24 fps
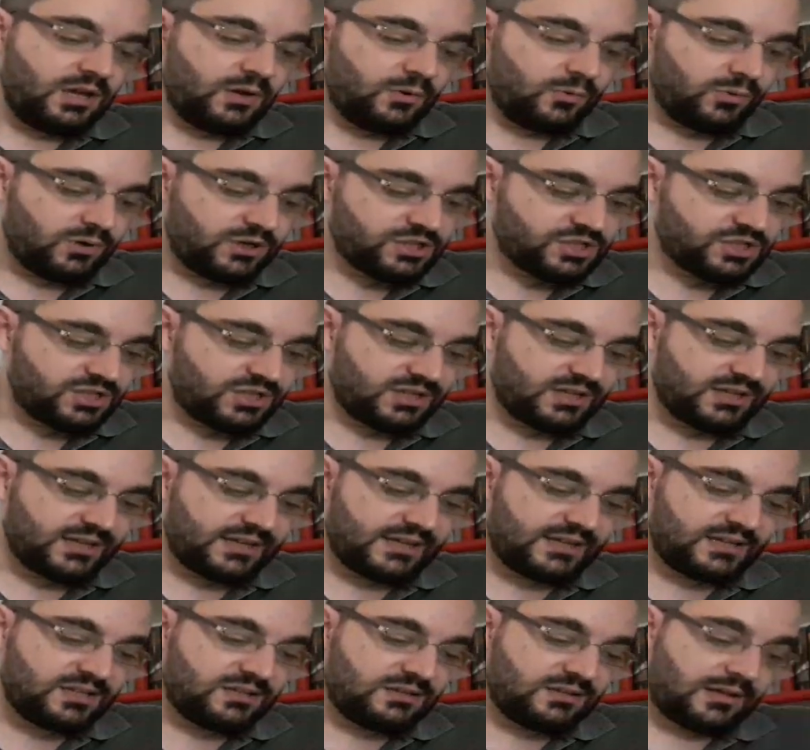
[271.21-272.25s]
watching
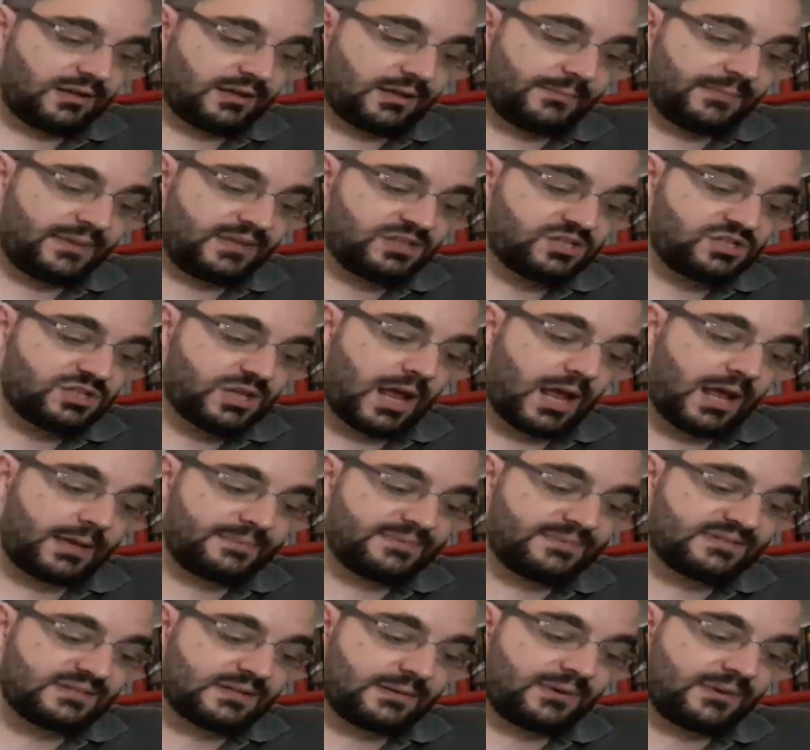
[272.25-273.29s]
and amid
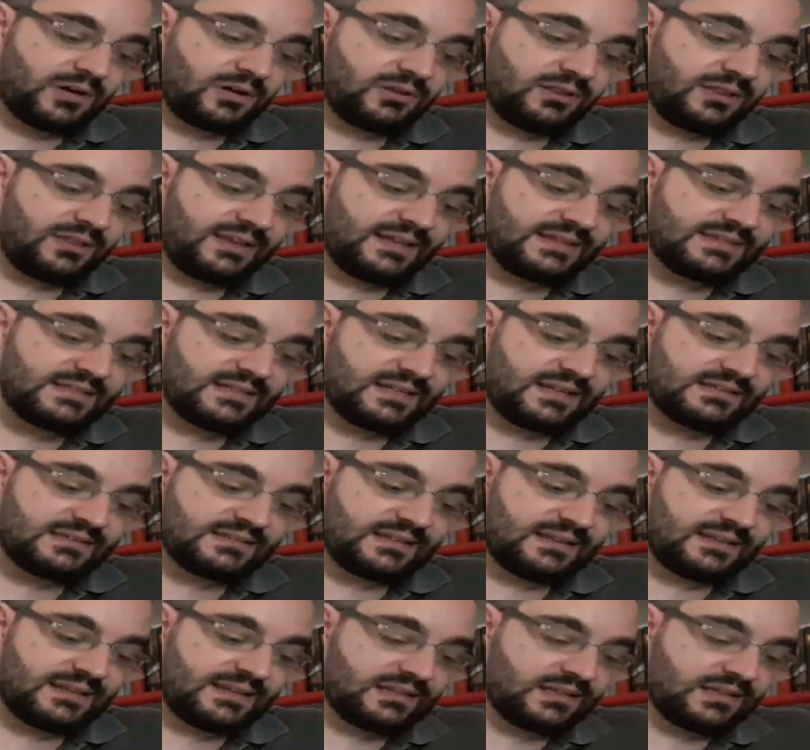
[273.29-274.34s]
jibes about laziness
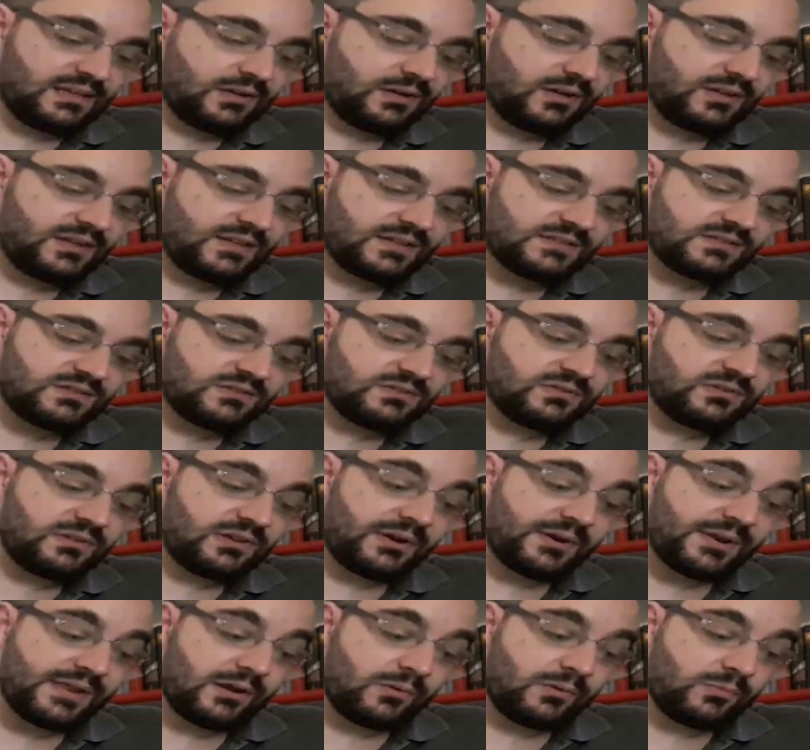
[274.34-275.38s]
and letting others do the
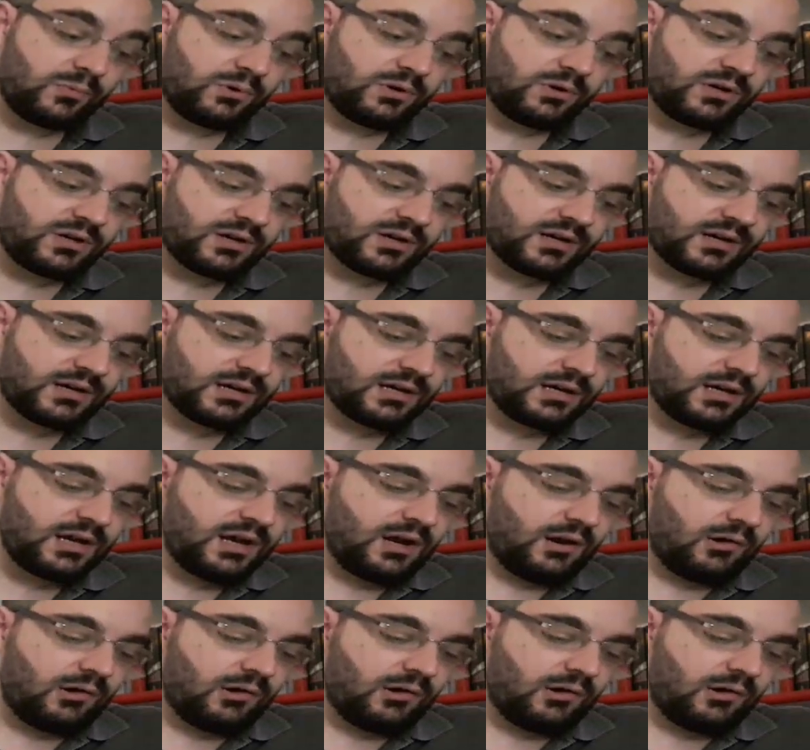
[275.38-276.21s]
real work.